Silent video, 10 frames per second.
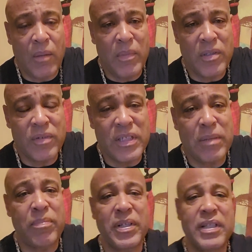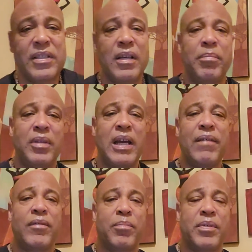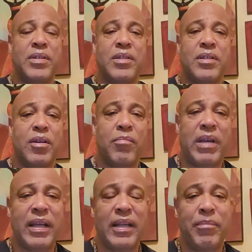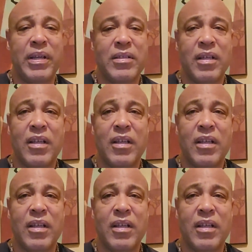But the reason I'm bringing this up, the After Prison show, man, he makes a